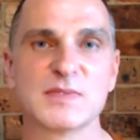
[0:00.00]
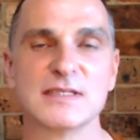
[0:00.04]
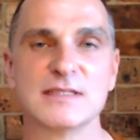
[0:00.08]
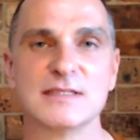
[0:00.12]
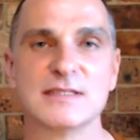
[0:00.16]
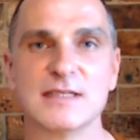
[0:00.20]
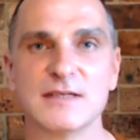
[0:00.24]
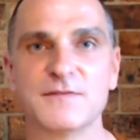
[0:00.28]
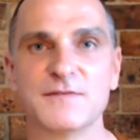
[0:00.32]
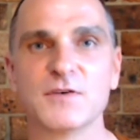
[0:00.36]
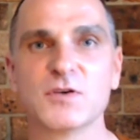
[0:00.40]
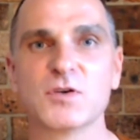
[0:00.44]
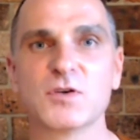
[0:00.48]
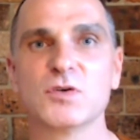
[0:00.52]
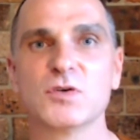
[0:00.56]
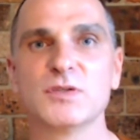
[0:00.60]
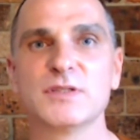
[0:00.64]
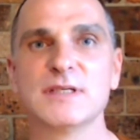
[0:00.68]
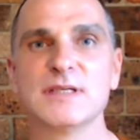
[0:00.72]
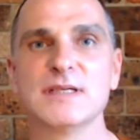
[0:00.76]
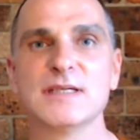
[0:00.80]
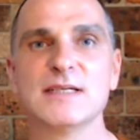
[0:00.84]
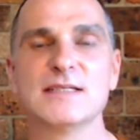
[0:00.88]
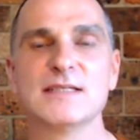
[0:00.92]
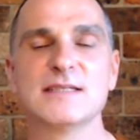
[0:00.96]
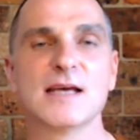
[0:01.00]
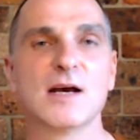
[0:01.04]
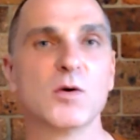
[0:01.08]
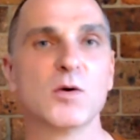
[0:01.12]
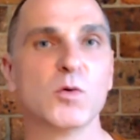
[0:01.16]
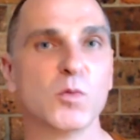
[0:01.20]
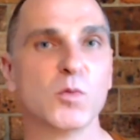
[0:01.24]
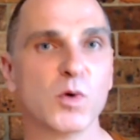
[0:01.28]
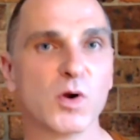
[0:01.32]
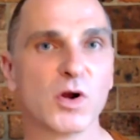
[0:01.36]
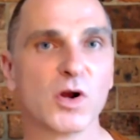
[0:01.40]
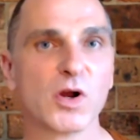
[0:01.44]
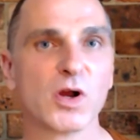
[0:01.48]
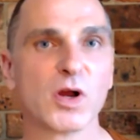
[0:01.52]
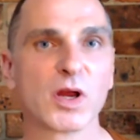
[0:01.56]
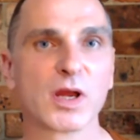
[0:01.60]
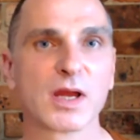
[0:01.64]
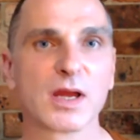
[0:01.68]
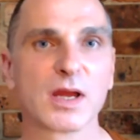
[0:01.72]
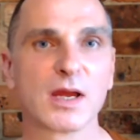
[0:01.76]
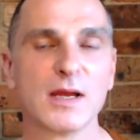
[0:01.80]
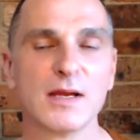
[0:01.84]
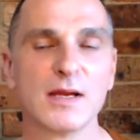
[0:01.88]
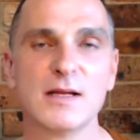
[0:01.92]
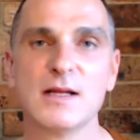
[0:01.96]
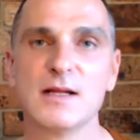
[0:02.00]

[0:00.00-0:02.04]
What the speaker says: the difficulties, our work.